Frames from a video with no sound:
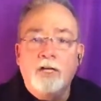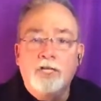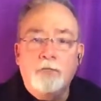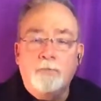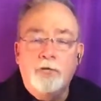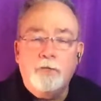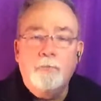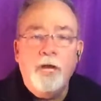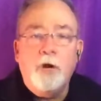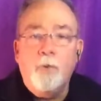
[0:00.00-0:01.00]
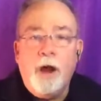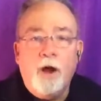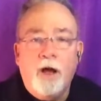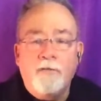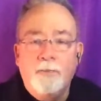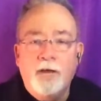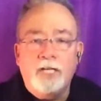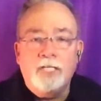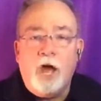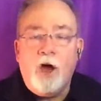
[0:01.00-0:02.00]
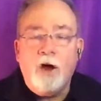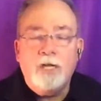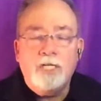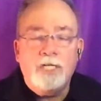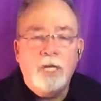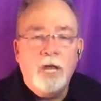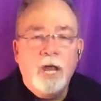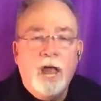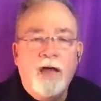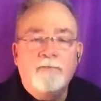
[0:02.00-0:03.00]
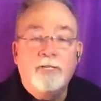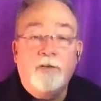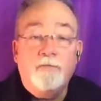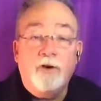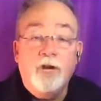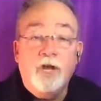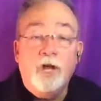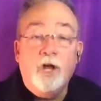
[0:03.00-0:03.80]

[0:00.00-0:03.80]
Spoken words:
Just being aware of, because the arts have suffered